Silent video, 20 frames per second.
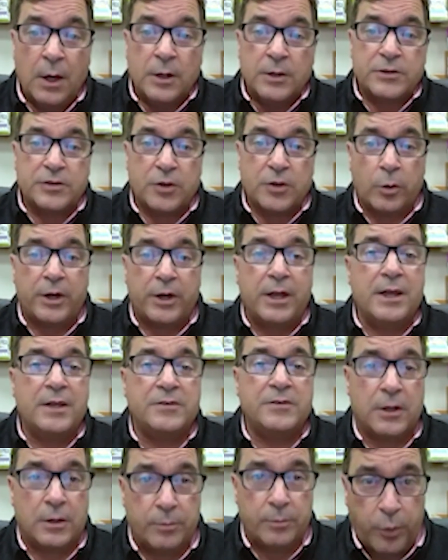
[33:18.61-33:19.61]
So it
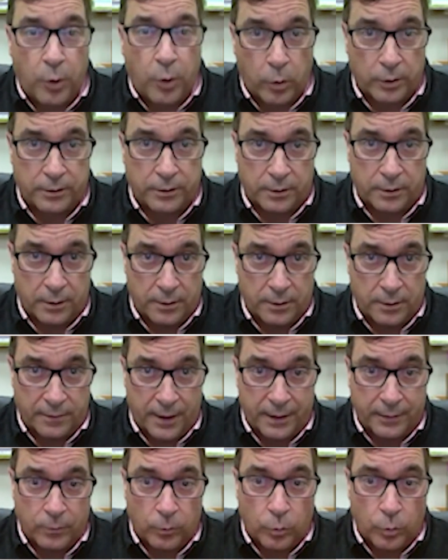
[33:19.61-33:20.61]
is important
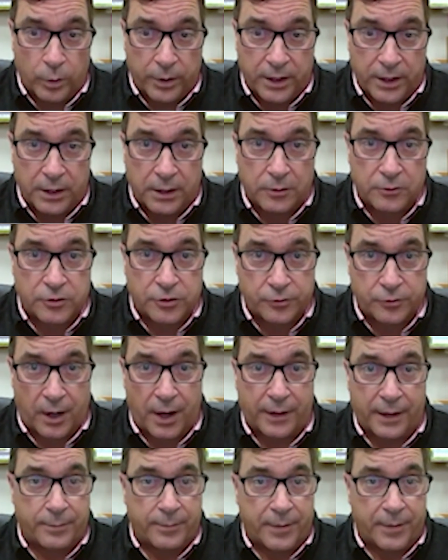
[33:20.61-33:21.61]
that we
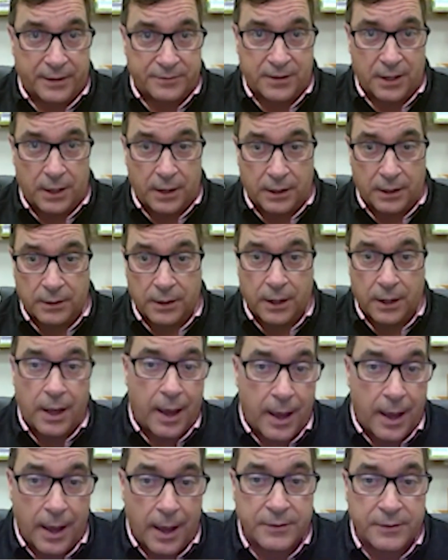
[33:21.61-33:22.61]
try to maintain
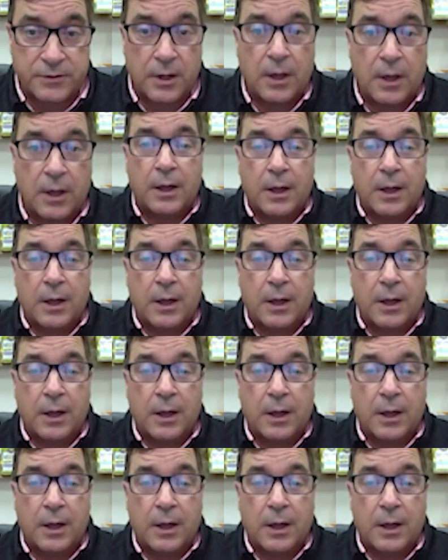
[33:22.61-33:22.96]
as